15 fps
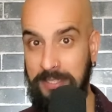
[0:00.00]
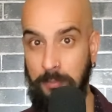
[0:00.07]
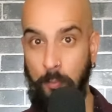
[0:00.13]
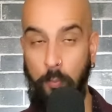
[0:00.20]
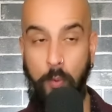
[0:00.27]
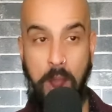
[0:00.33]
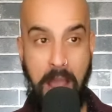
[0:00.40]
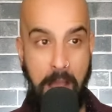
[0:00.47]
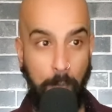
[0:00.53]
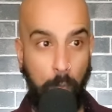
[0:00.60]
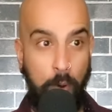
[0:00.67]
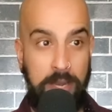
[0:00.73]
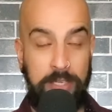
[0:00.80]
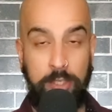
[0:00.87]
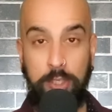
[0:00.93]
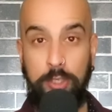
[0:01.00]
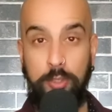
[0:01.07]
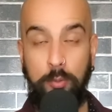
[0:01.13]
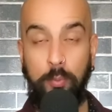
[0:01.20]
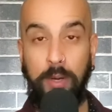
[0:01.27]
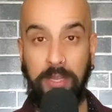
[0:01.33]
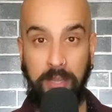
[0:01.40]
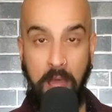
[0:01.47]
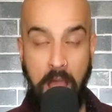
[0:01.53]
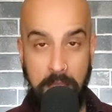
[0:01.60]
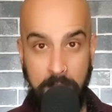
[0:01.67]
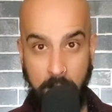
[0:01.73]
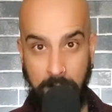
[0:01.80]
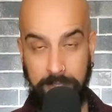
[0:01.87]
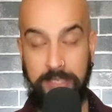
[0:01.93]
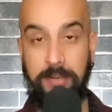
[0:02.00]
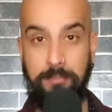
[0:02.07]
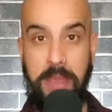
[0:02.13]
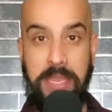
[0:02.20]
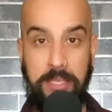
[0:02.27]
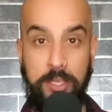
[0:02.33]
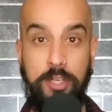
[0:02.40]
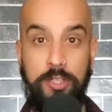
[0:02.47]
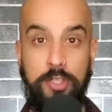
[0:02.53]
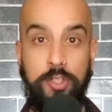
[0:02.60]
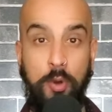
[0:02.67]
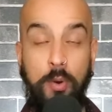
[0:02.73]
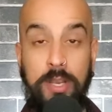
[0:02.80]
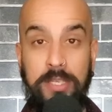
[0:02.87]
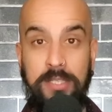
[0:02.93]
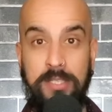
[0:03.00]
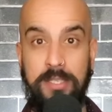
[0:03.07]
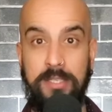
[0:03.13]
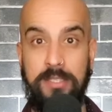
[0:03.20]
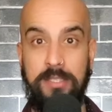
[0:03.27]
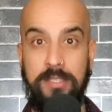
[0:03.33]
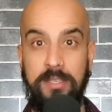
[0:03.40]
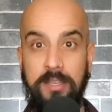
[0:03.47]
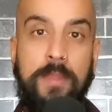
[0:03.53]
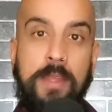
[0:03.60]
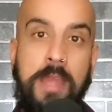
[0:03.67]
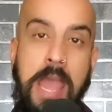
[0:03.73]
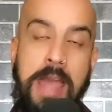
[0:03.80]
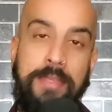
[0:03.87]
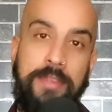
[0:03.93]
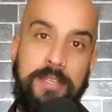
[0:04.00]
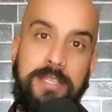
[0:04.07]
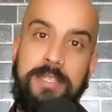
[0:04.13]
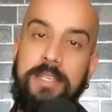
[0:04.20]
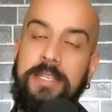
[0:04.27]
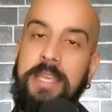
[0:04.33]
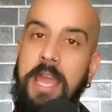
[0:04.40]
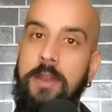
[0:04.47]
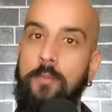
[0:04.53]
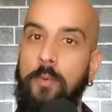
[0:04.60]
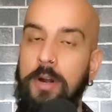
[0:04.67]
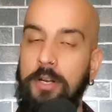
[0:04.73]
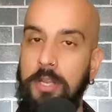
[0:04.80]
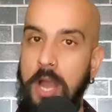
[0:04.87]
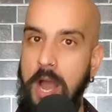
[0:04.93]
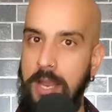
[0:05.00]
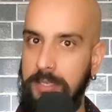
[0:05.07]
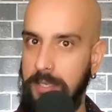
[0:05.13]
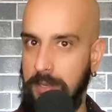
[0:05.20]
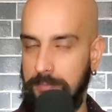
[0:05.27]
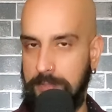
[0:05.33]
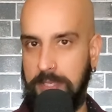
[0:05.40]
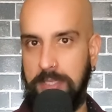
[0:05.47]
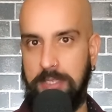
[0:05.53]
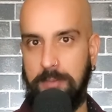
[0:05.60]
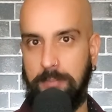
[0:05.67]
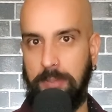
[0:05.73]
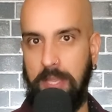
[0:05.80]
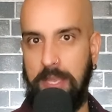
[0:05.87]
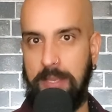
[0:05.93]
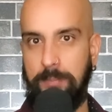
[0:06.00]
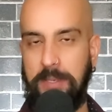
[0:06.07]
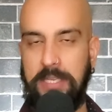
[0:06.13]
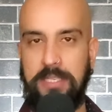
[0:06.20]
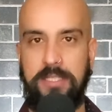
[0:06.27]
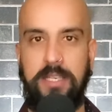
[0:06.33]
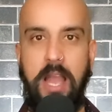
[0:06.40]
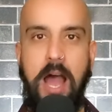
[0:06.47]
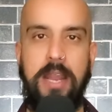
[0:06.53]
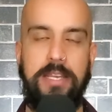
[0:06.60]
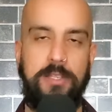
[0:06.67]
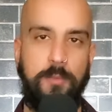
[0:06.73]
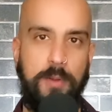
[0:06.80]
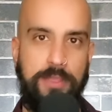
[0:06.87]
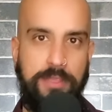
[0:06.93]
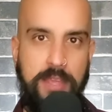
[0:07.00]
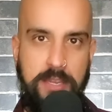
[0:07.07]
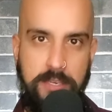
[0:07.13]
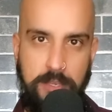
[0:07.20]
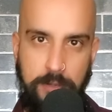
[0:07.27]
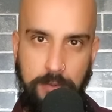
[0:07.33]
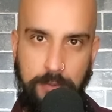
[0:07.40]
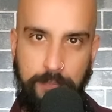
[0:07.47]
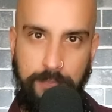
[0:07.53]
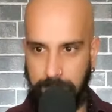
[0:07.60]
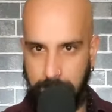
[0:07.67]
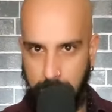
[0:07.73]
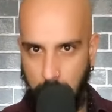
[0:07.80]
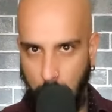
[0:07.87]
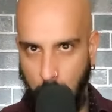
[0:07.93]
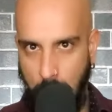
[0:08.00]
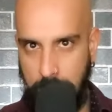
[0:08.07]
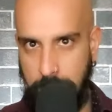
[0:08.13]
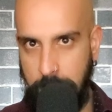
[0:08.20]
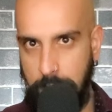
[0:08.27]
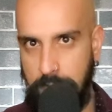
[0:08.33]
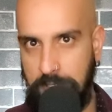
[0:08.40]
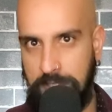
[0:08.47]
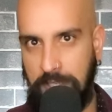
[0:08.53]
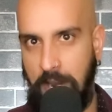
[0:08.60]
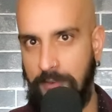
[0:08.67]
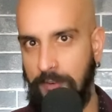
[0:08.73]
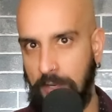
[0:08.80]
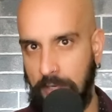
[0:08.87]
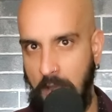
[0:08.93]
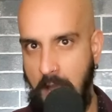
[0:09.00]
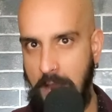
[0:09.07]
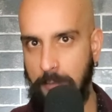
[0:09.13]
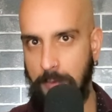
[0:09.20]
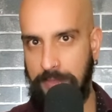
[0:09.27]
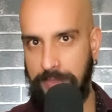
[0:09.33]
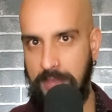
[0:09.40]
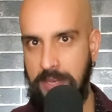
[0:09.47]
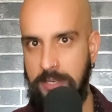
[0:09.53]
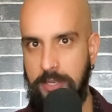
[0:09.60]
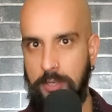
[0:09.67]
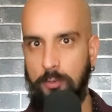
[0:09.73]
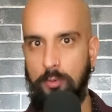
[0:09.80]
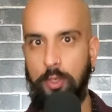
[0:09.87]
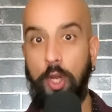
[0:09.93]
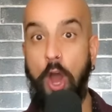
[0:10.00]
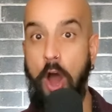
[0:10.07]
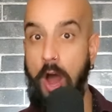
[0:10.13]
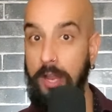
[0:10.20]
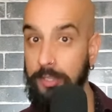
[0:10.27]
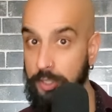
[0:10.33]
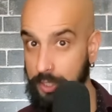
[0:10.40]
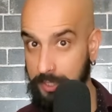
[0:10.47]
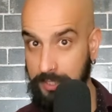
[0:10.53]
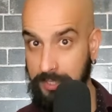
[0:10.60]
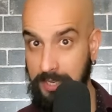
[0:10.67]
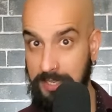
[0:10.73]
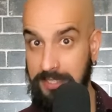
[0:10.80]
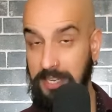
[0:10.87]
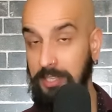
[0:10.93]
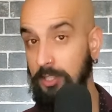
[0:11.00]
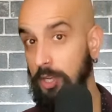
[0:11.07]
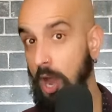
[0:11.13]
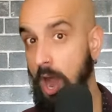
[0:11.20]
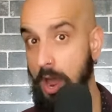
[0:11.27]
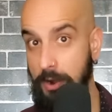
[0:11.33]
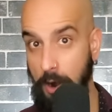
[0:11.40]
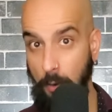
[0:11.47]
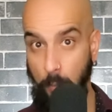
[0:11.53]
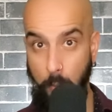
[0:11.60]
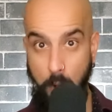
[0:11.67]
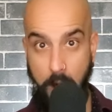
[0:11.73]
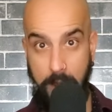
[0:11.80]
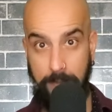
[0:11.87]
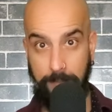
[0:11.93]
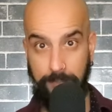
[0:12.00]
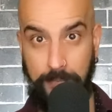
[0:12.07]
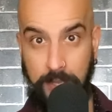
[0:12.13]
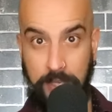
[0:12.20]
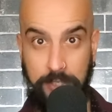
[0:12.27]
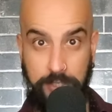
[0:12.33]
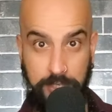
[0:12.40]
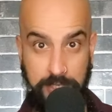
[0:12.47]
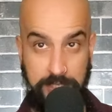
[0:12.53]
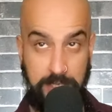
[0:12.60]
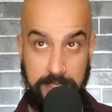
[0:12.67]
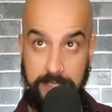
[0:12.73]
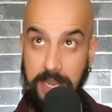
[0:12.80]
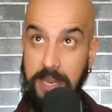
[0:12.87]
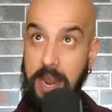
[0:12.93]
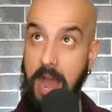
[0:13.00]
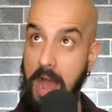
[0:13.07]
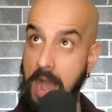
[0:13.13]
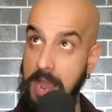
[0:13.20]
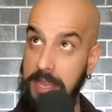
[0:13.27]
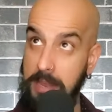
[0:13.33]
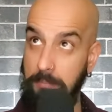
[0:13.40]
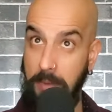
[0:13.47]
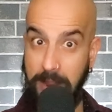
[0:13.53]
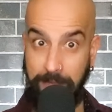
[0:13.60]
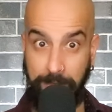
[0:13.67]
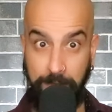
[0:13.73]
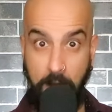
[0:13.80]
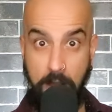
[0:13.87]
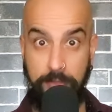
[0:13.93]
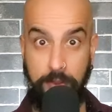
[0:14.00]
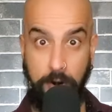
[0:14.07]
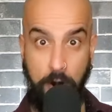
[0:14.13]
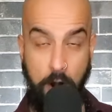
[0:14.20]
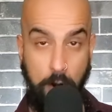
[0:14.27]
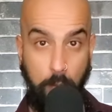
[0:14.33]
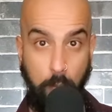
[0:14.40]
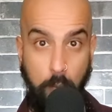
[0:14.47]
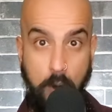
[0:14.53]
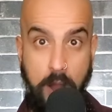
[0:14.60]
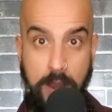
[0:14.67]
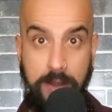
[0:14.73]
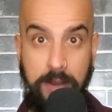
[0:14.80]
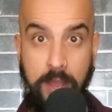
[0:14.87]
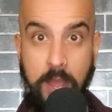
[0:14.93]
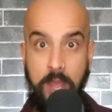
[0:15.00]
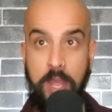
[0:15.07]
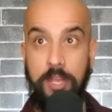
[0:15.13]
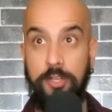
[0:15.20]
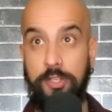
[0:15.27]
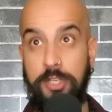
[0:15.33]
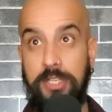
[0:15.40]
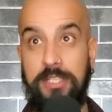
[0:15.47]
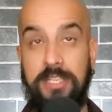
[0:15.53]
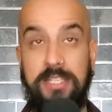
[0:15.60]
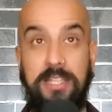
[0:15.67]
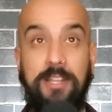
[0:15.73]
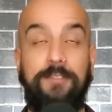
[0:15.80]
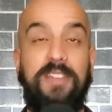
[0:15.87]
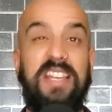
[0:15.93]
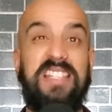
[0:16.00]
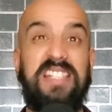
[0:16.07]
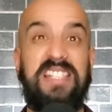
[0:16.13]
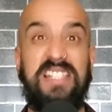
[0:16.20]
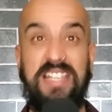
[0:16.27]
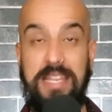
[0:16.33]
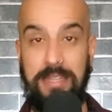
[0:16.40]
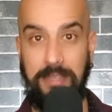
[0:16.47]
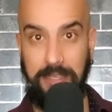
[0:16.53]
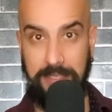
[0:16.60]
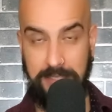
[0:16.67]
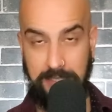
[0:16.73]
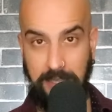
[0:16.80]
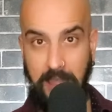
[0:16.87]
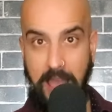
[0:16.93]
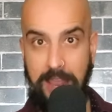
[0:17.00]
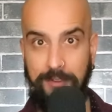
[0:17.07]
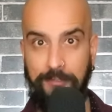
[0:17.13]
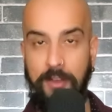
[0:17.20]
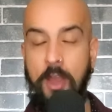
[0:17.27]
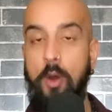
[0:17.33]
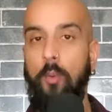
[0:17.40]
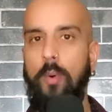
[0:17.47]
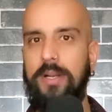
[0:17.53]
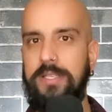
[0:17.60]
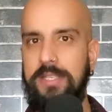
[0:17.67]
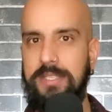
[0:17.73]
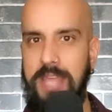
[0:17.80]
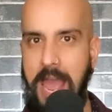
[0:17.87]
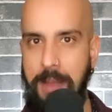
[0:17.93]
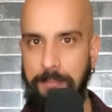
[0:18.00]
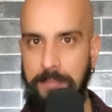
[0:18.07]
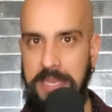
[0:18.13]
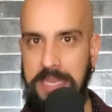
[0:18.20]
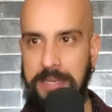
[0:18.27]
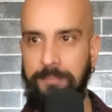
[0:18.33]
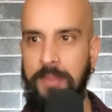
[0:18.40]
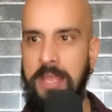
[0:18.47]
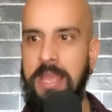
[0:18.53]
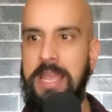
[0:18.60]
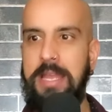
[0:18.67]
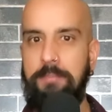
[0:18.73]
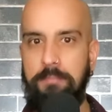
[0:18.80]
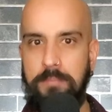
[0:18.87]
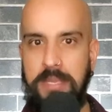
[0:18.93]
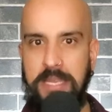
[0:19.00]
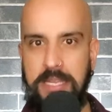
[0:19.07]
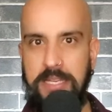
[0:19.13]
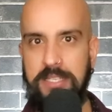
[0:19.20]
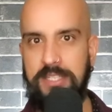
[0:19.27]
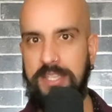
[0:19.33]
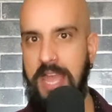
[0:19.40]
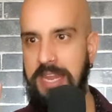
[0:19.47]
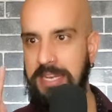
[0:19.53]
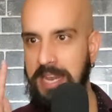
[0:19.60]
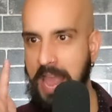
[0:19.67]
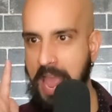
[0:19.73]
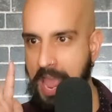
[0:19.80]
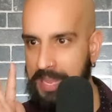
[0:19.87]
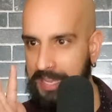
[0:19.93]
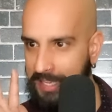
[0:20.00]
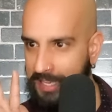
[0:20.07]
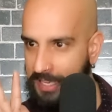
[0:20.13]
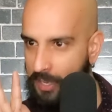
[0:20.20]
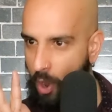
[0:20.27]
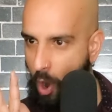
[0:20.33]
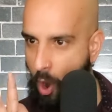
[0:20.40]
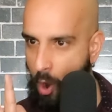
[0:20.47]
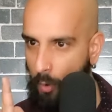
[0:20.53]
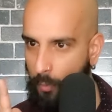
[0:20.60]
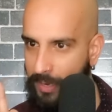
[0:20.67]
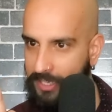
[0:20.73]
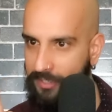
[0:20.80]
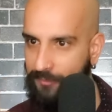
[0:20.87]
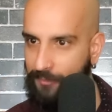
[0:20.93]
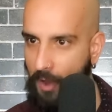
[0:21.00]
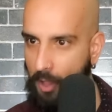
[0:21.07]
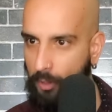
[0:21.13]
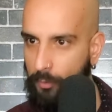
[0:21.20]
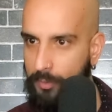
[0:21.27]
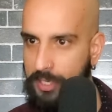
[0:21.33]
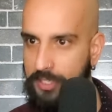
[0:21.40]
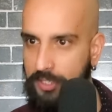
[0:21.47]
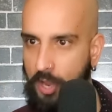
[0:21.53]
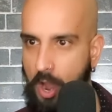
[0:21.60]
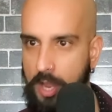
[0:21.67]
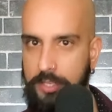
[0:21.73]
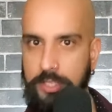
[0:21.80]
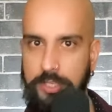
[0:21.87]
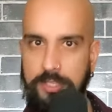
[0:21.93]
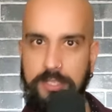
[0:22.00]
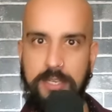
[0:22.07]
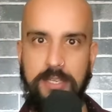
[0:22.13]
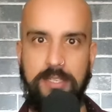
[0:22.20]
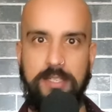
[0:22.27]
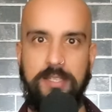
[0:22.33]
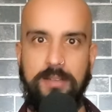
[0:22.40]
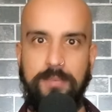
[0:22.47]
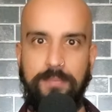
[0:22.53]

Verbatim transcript: What, what do you rely on to make good choices? And this is again where God comes into play because God is within you. Once you discover God within you, consciousness and God are one. Jesus said, I and my Father are one. Jesus lived a sinless life. What does that mean? It means that he always followed his consciousness.